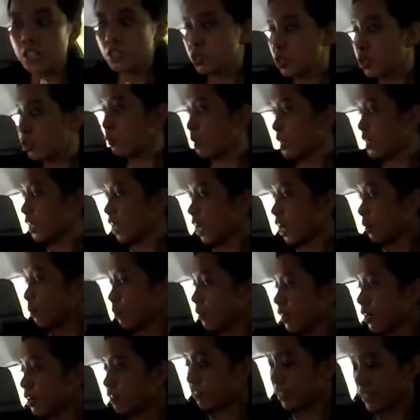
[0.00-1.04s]
So when
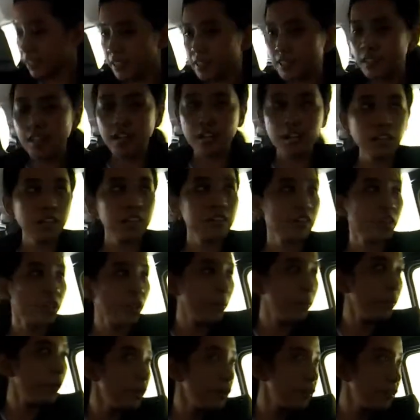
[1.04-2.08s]
our vehicle, the
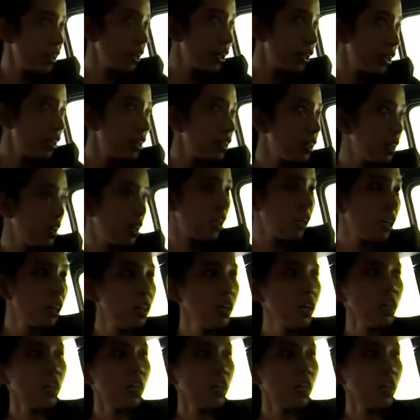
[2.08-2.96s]
onboard unit here,